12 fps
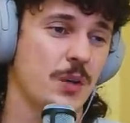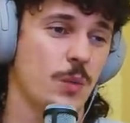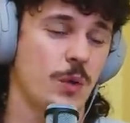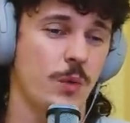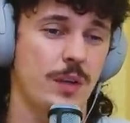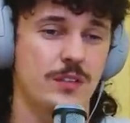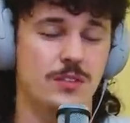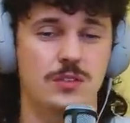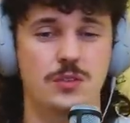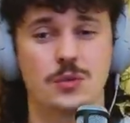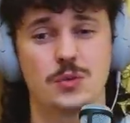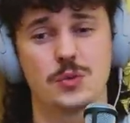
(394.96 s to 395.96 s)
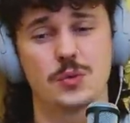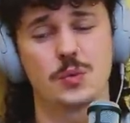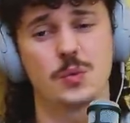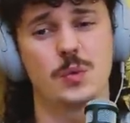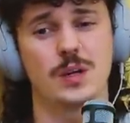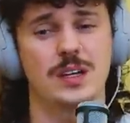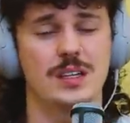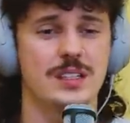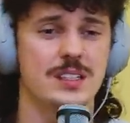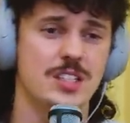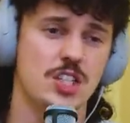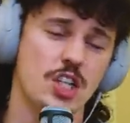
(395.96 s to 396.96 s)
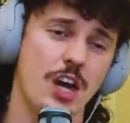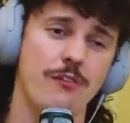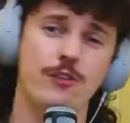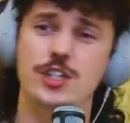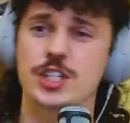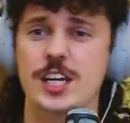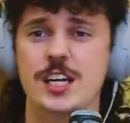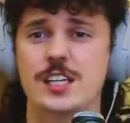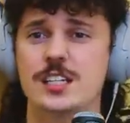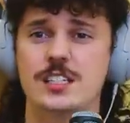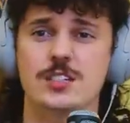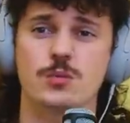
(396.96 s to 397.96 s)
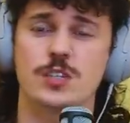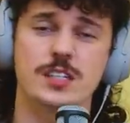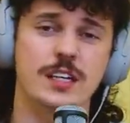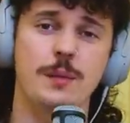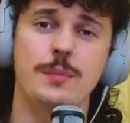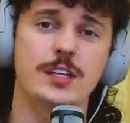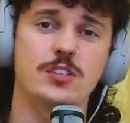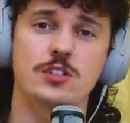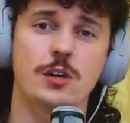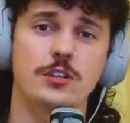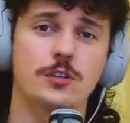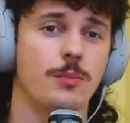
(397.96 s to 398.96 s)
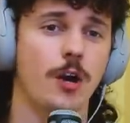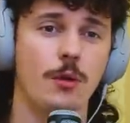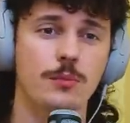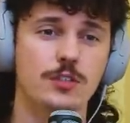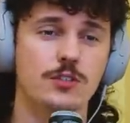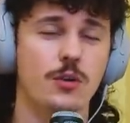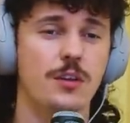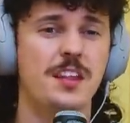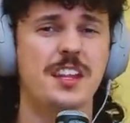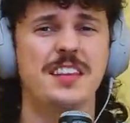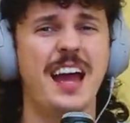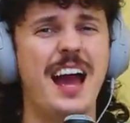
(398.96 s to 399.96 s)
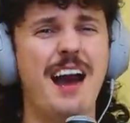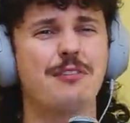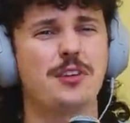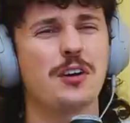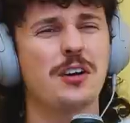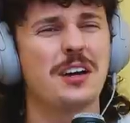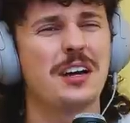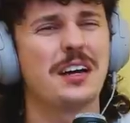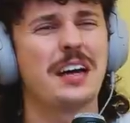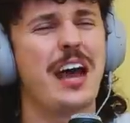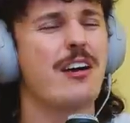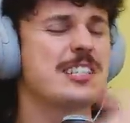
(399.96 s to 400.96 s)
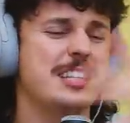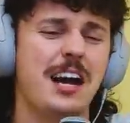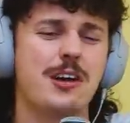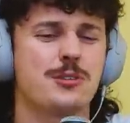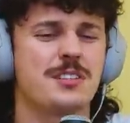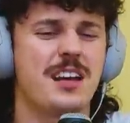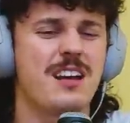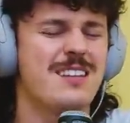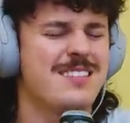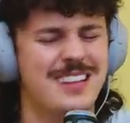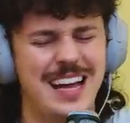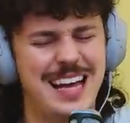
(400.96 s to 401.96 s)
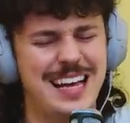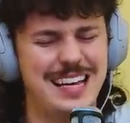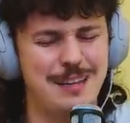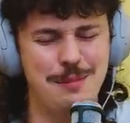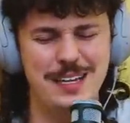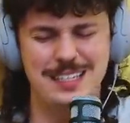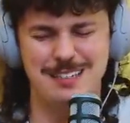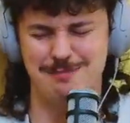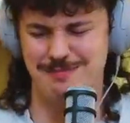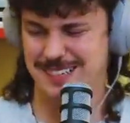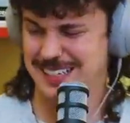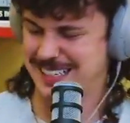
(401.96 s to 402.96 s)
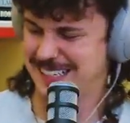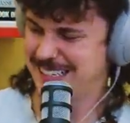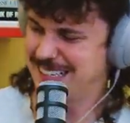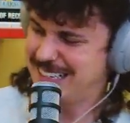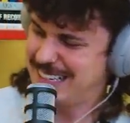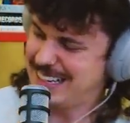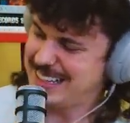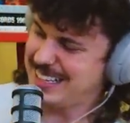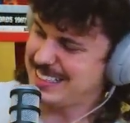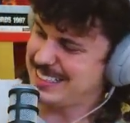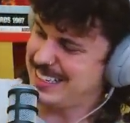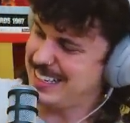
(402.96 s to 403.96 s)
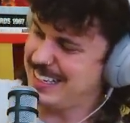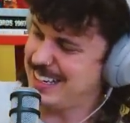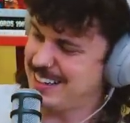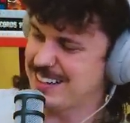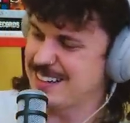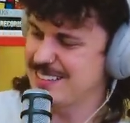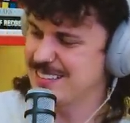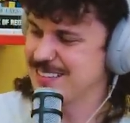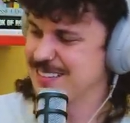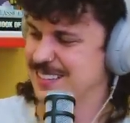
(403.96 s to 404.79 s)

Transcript: We went to Selfridges, which is a big department store. And then the day after, Harry Styles was there. Ah, I missed him. And that hurt.